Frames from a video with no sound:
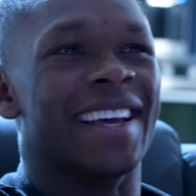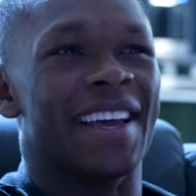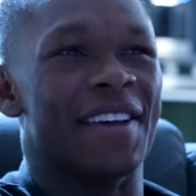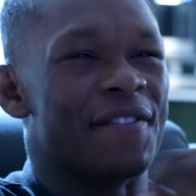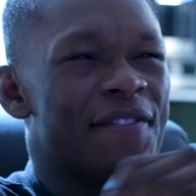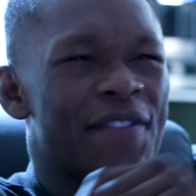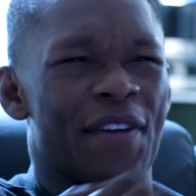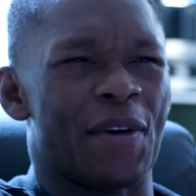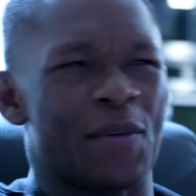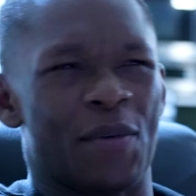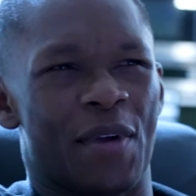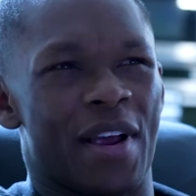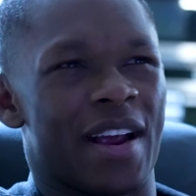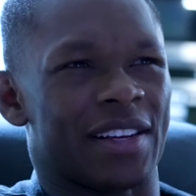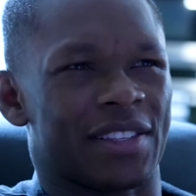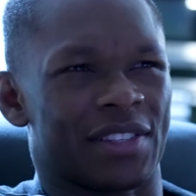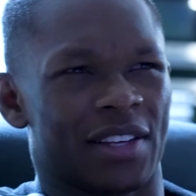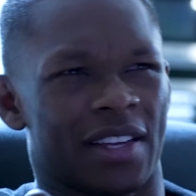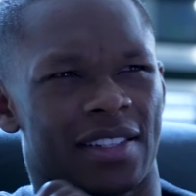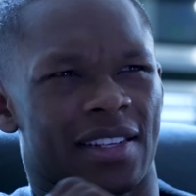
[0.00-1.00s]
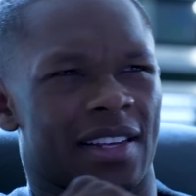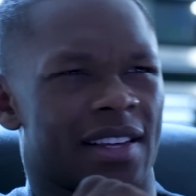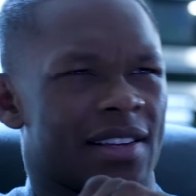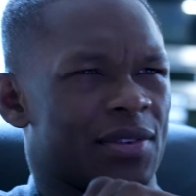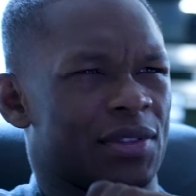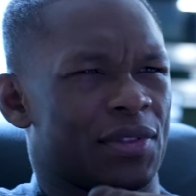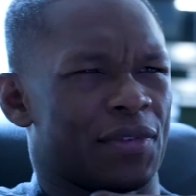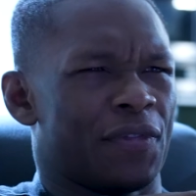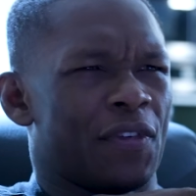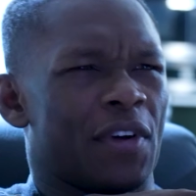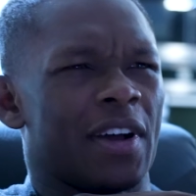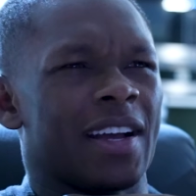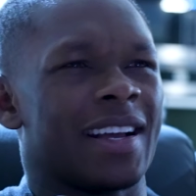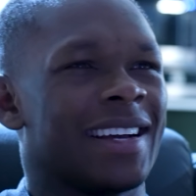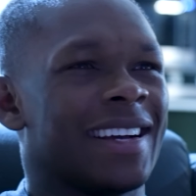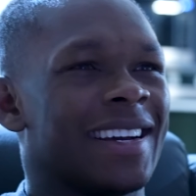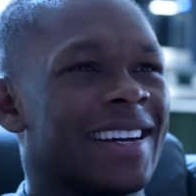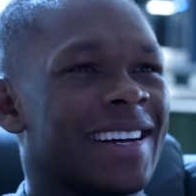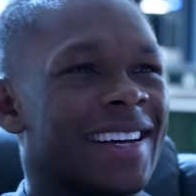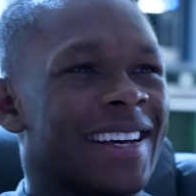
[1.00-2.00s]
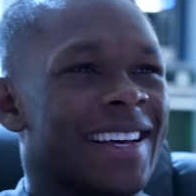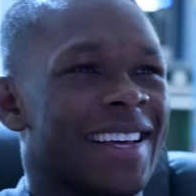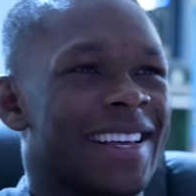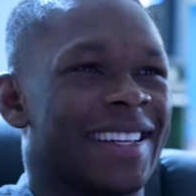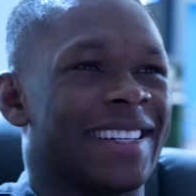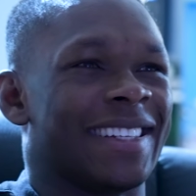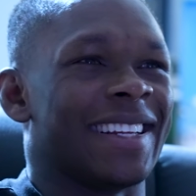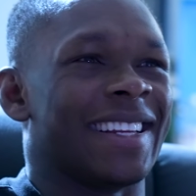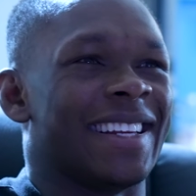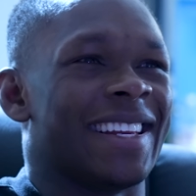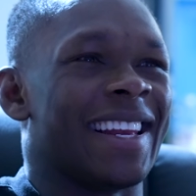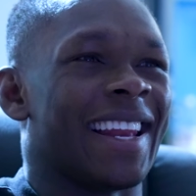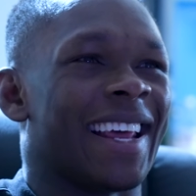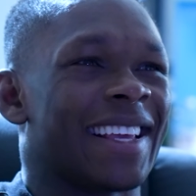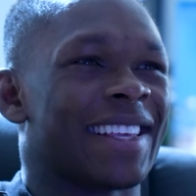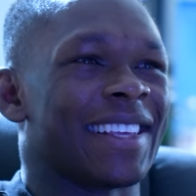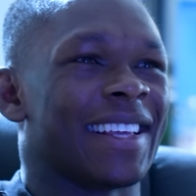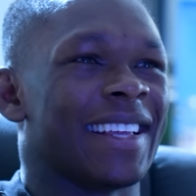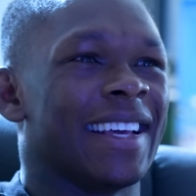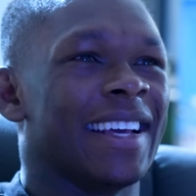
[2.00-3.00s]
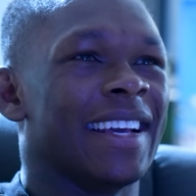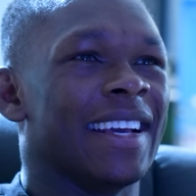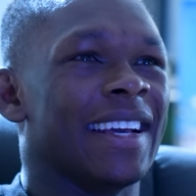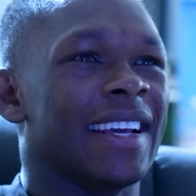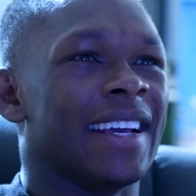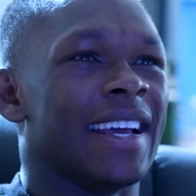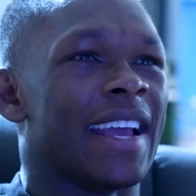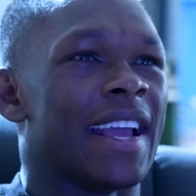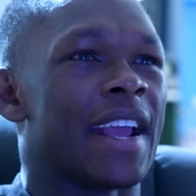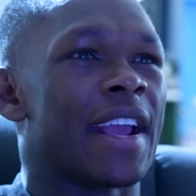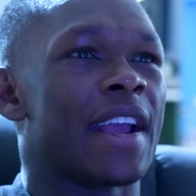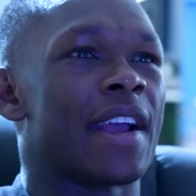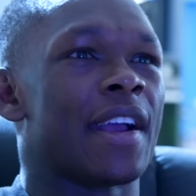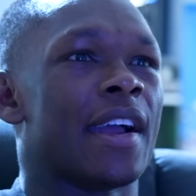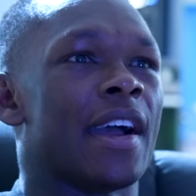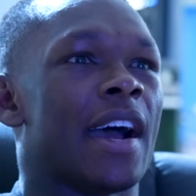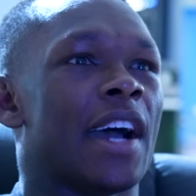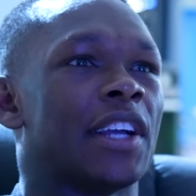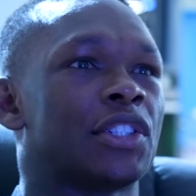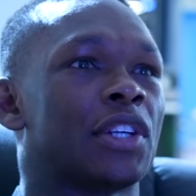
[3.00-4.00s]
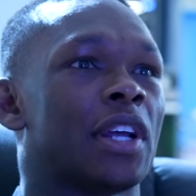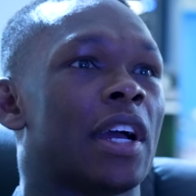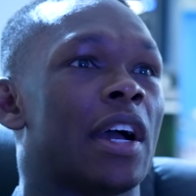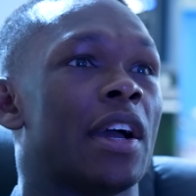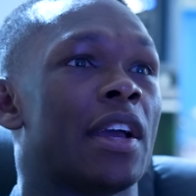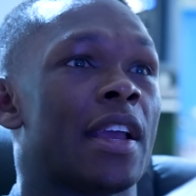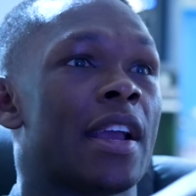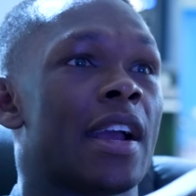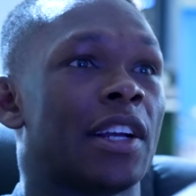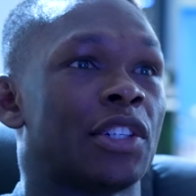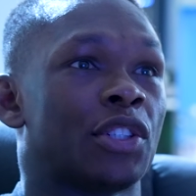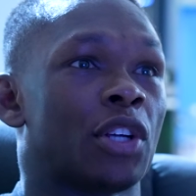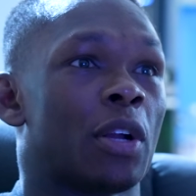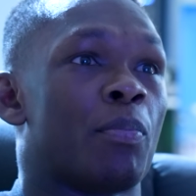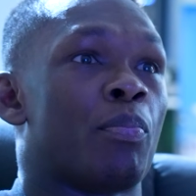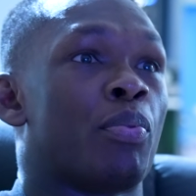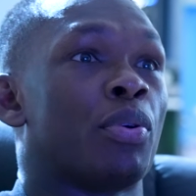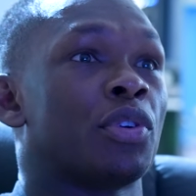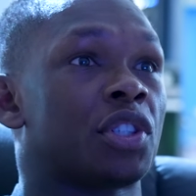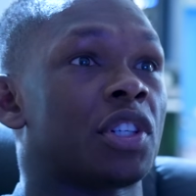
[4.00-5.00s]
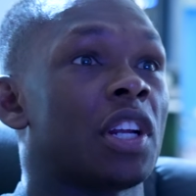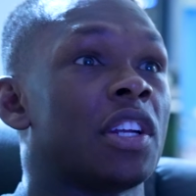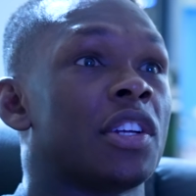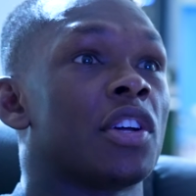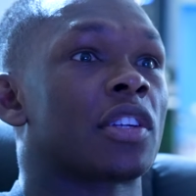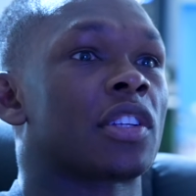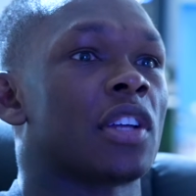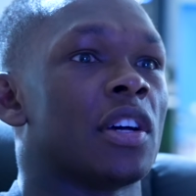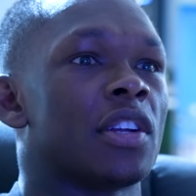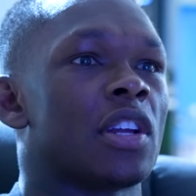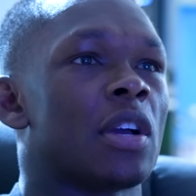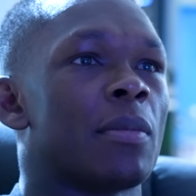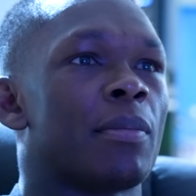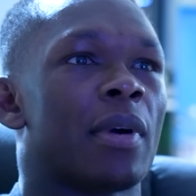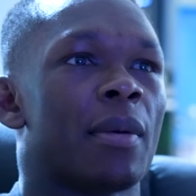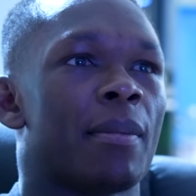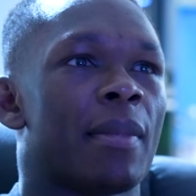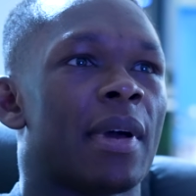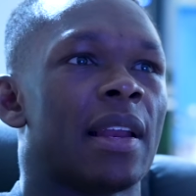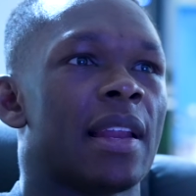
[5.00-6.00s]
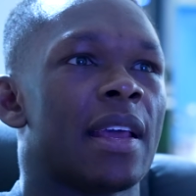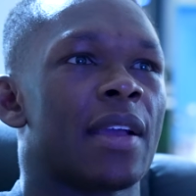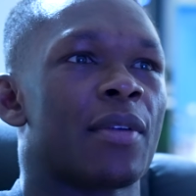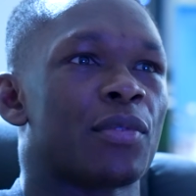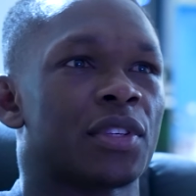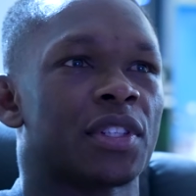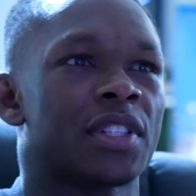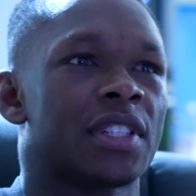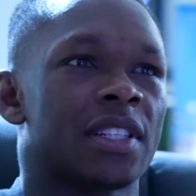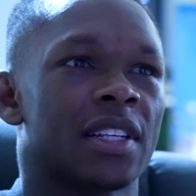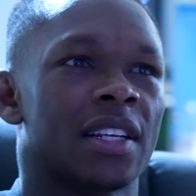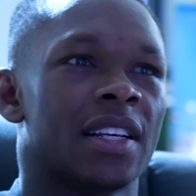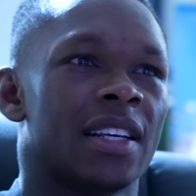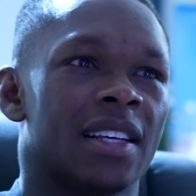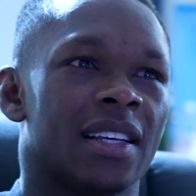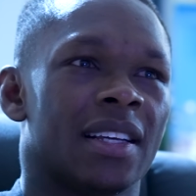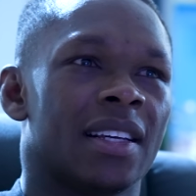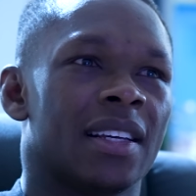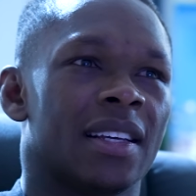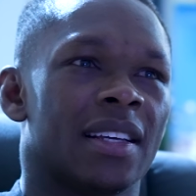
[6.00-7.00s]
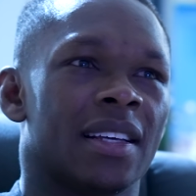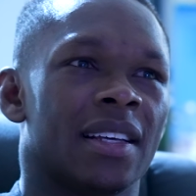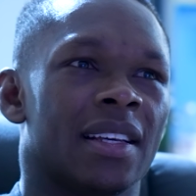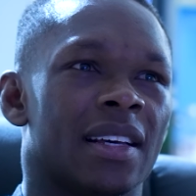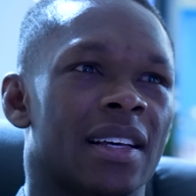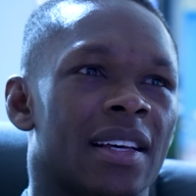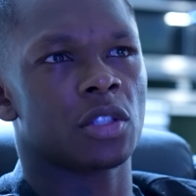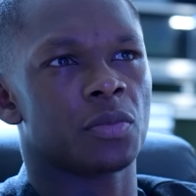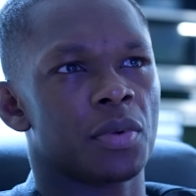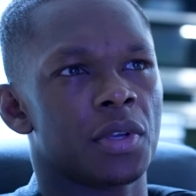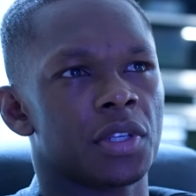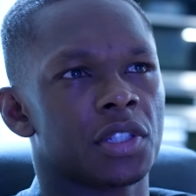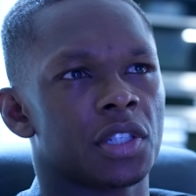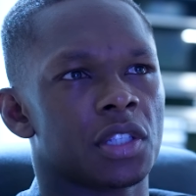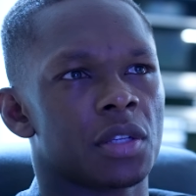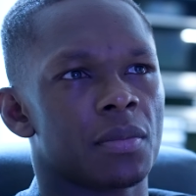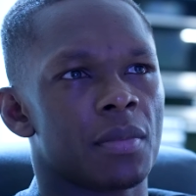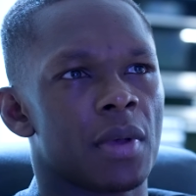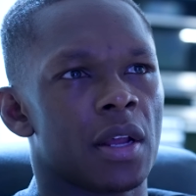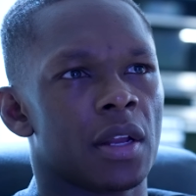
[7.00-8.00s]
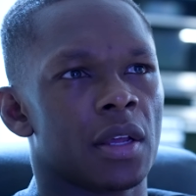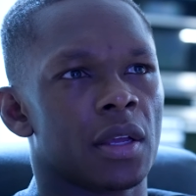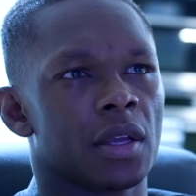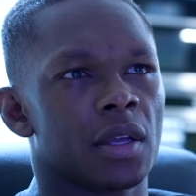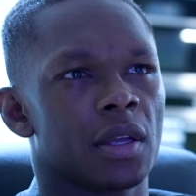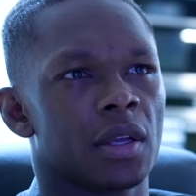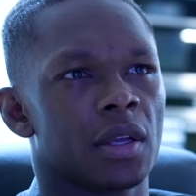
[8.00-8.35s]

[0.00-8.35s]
It felt weird, so I was like, what the fuck? Like, and here I should have pushed and ducked under, but my leg was systematic. I was being systematic.